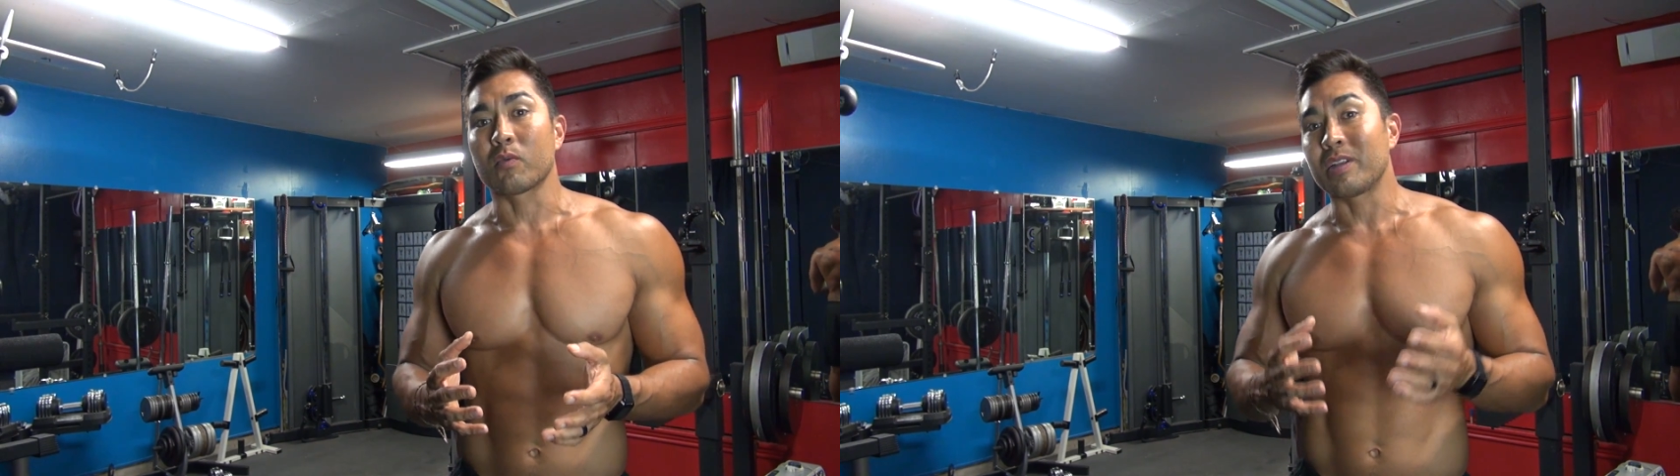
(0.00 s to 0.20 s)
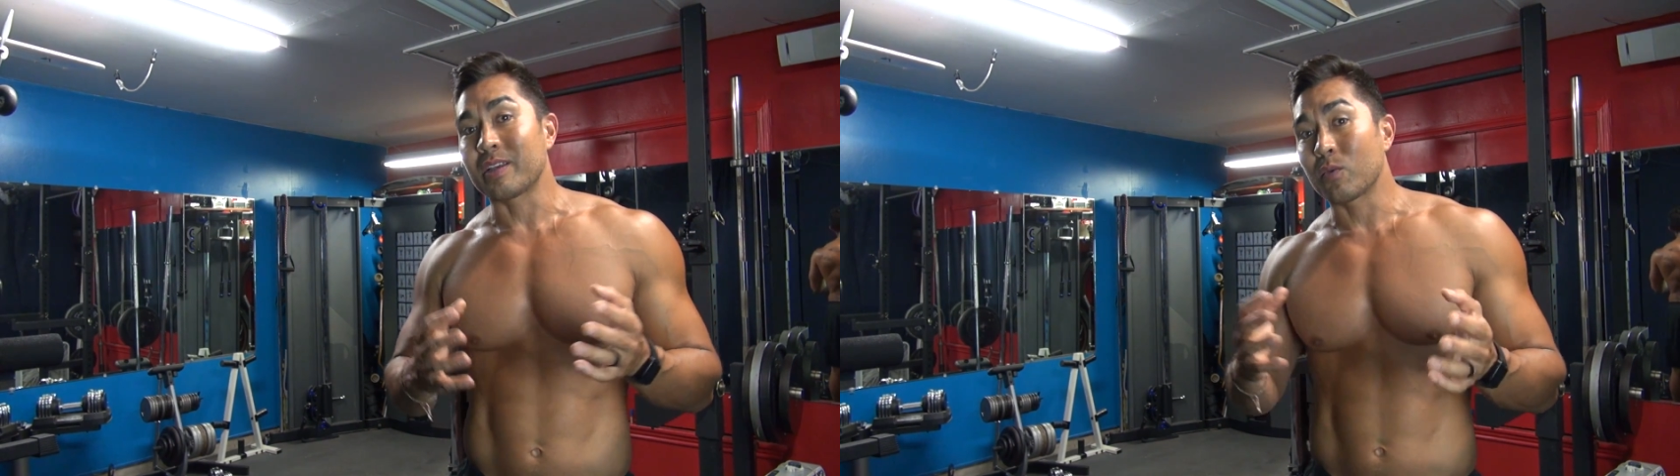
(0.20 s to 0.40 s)

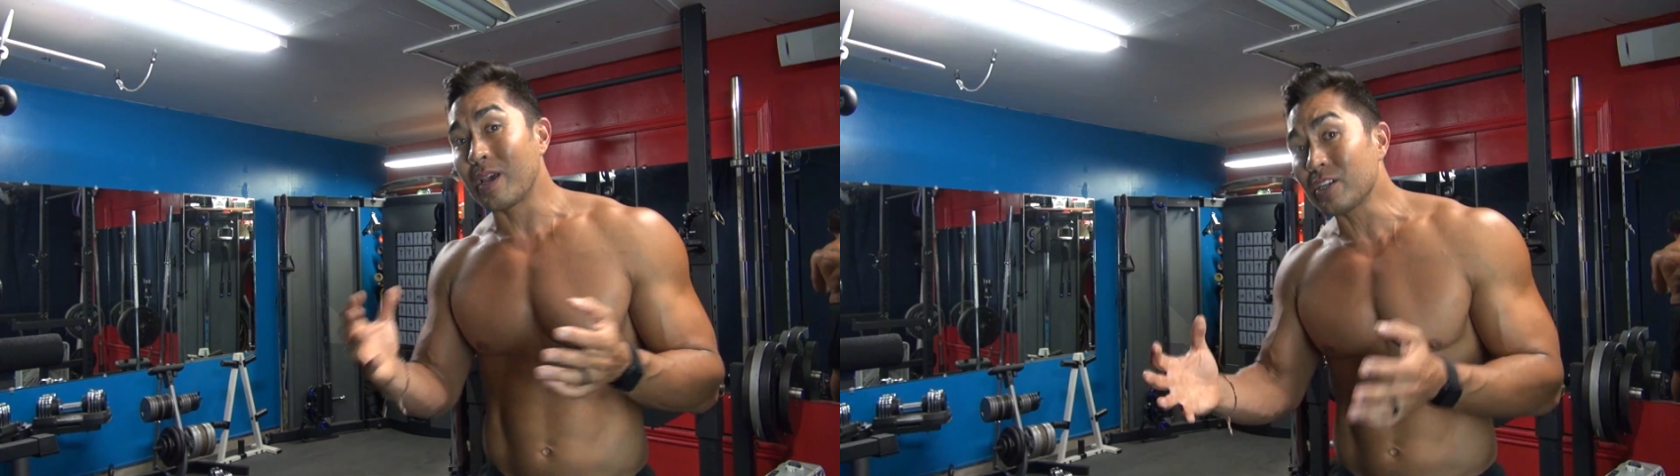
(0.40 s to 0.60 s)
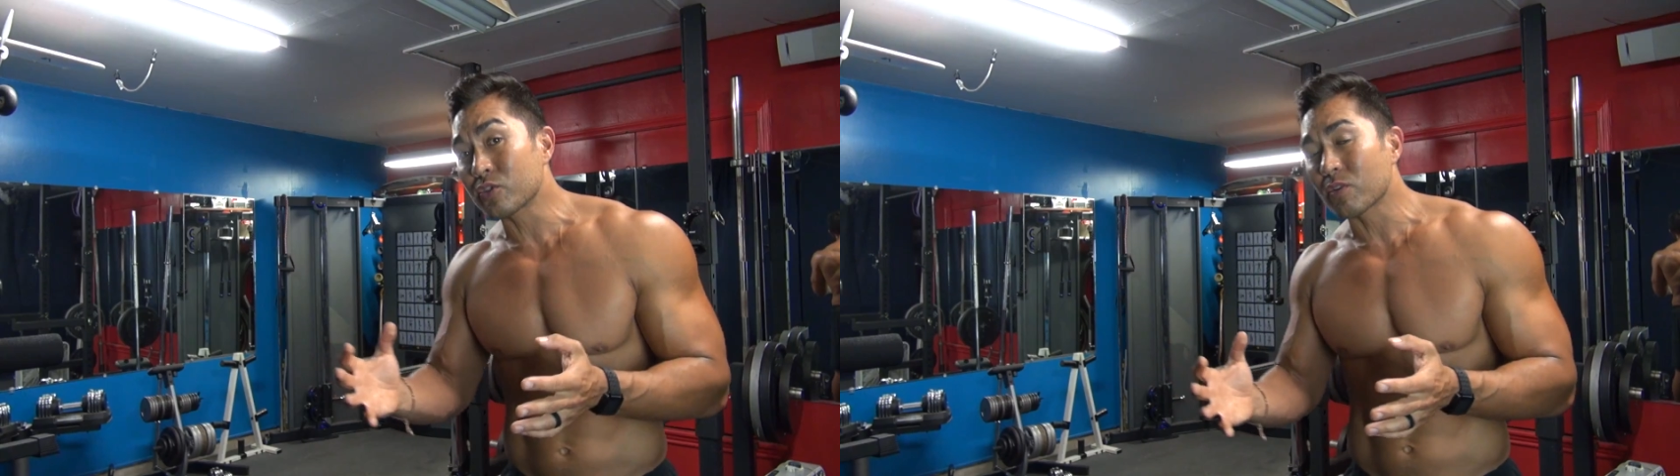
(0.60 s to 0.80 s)
And when you get
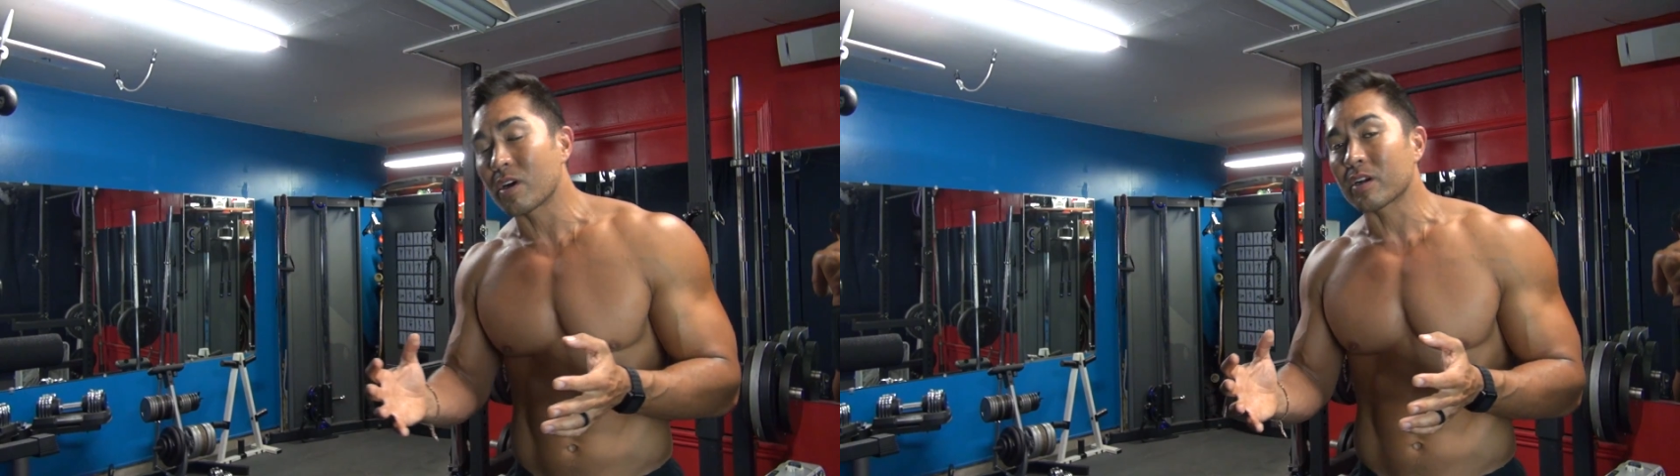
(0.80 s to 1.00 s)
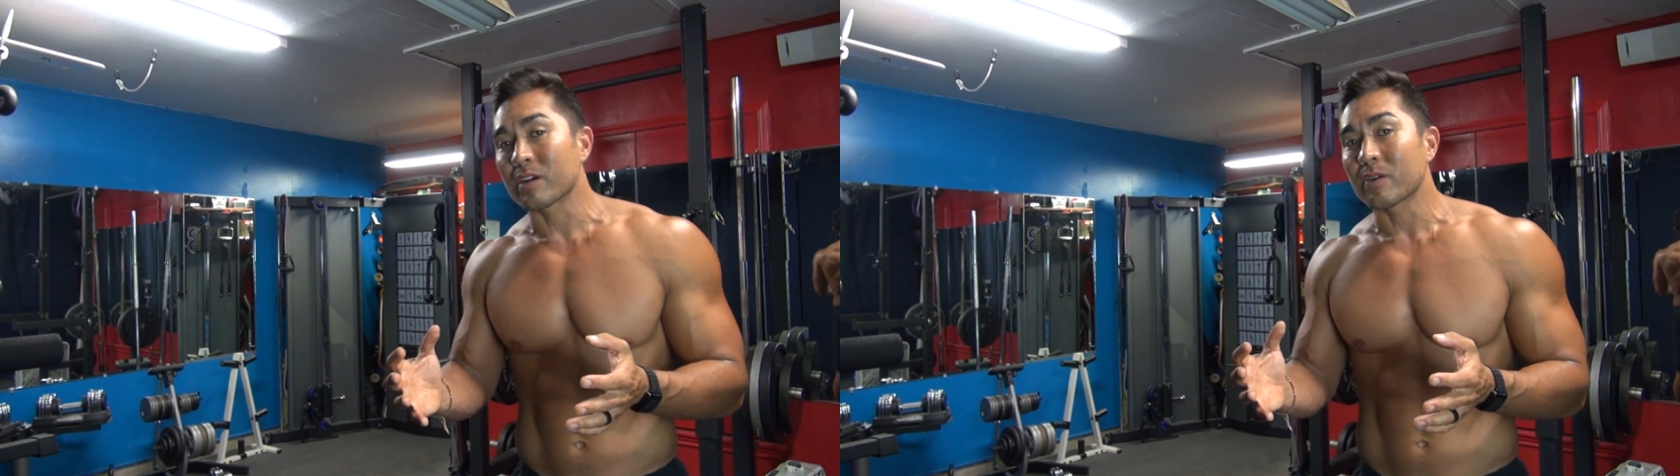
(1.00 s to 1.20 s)
way
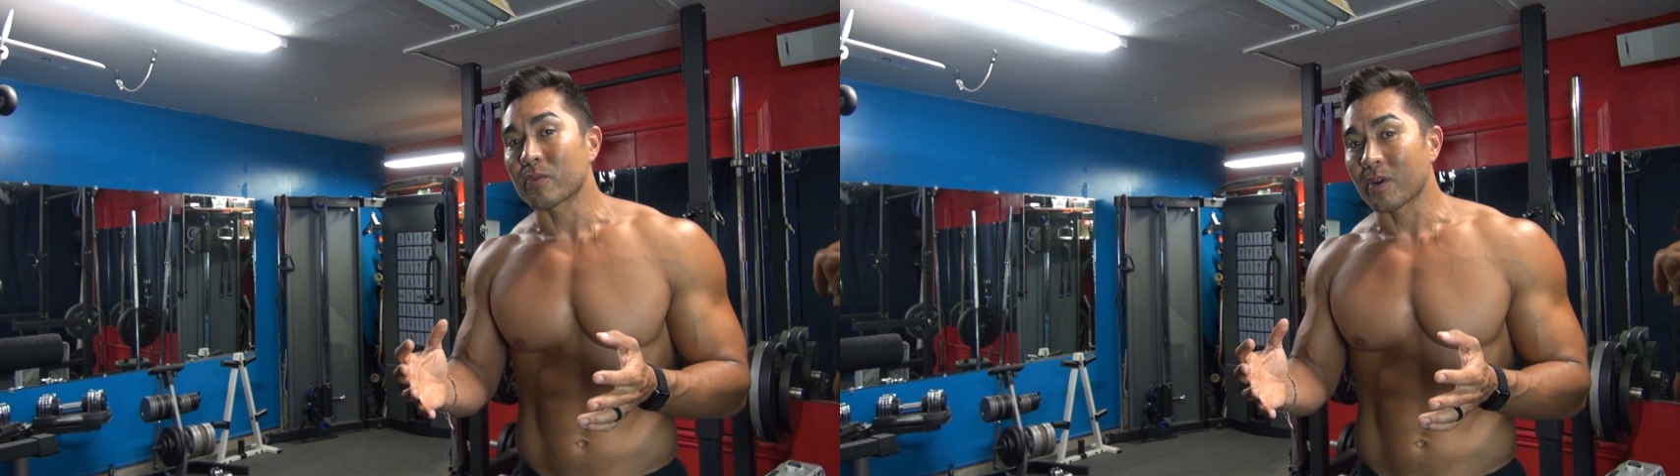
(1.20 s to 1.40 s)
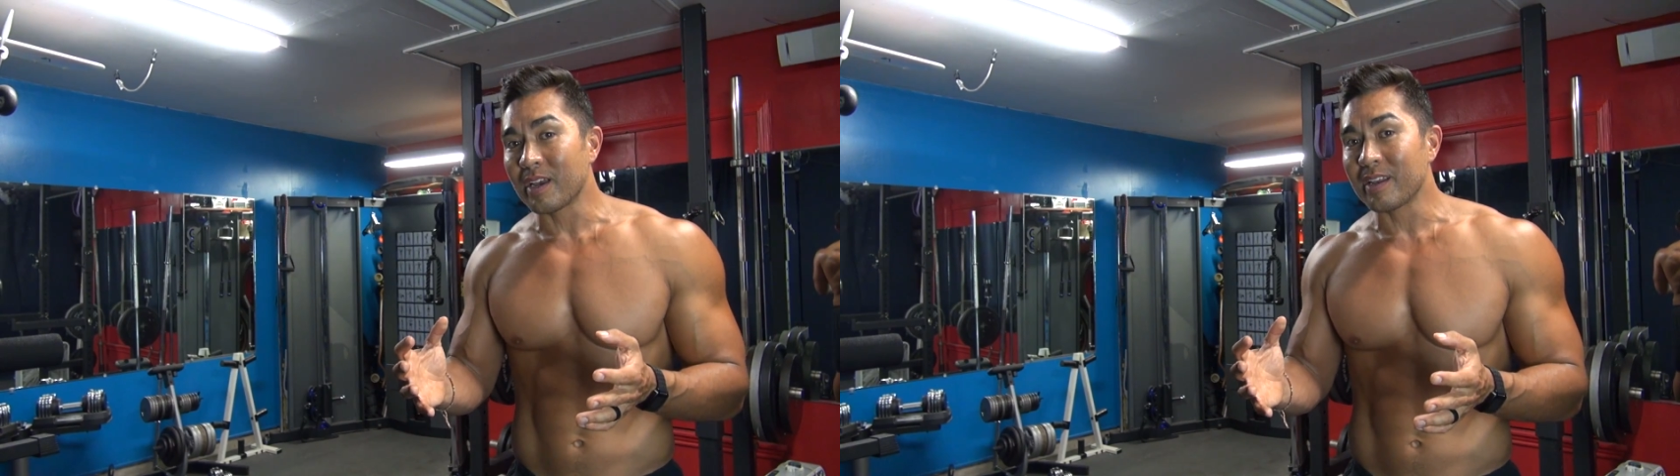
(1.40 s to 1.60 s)
stronger,
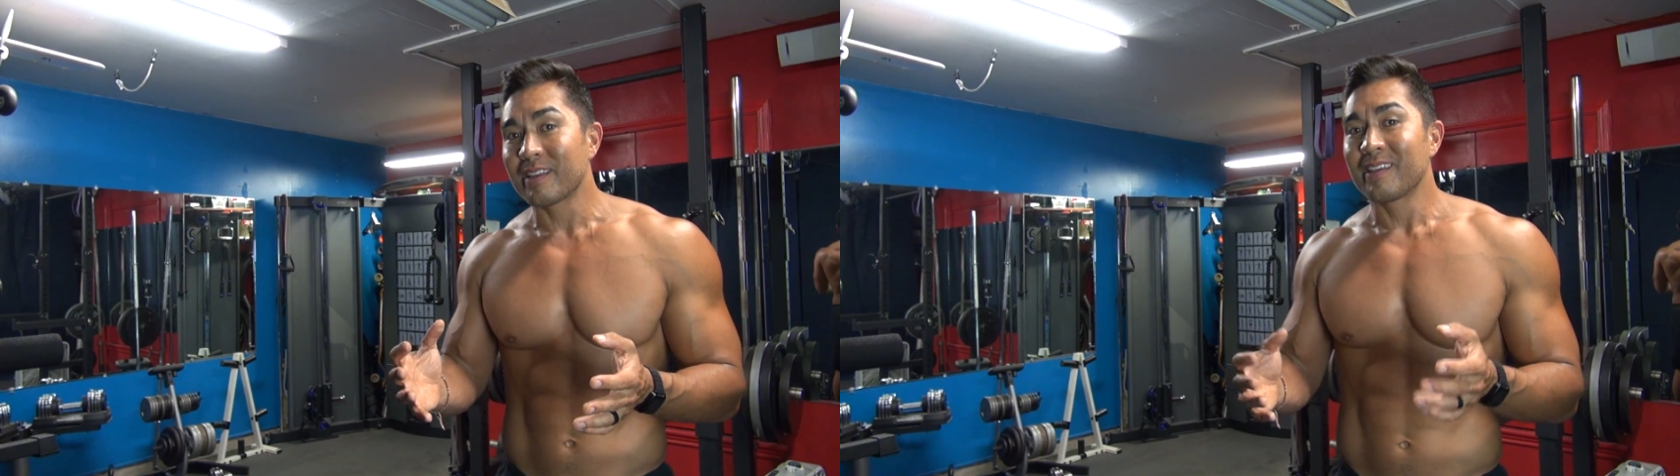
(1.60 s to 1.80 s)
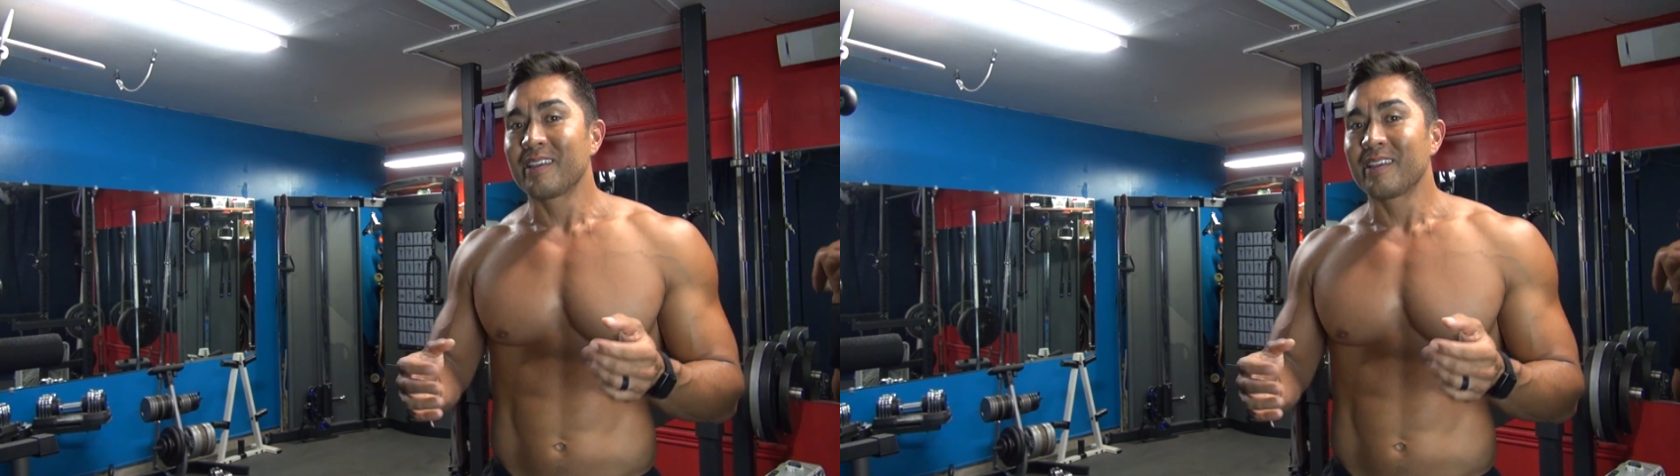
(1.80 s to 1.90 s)
right?